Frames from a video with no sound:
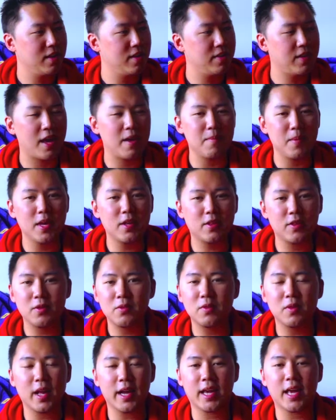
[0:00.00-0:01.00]
That makes
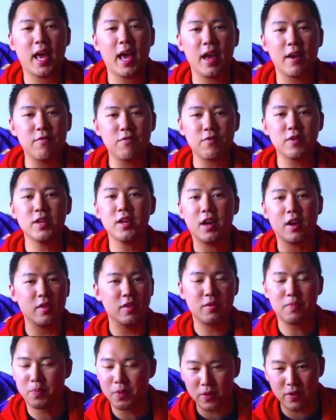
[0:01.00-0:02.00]
you like every
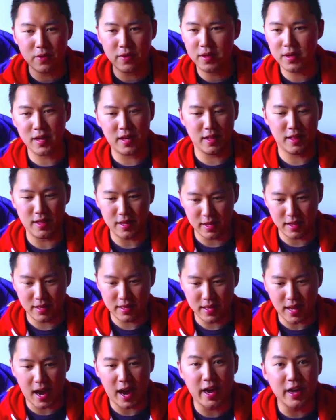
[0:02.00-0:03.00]
other person in the
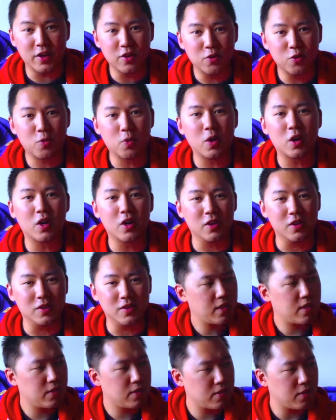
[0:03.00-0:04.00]
entire
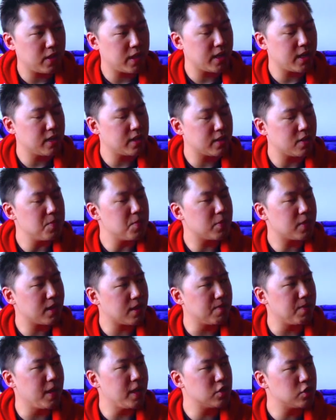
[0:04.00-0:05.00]
world. So like it's almost
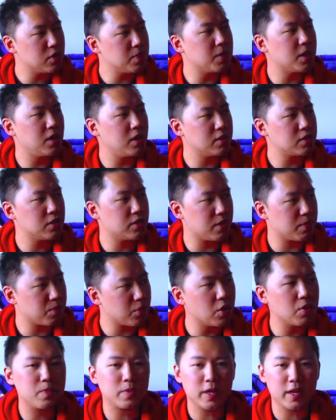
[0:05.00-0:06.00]
like mainstream culture is
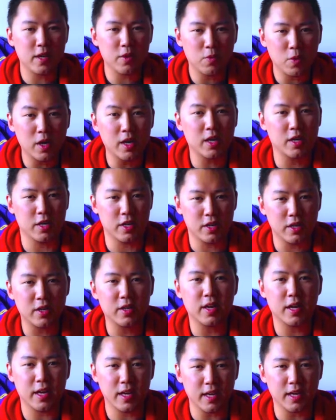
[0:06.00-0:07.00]
appropriating what a
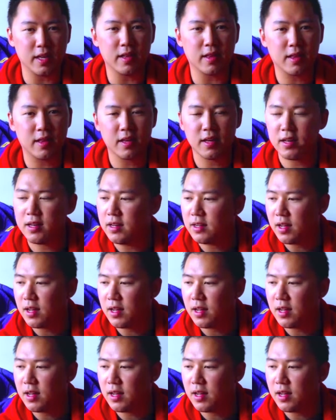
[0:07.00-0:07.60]
nerd is.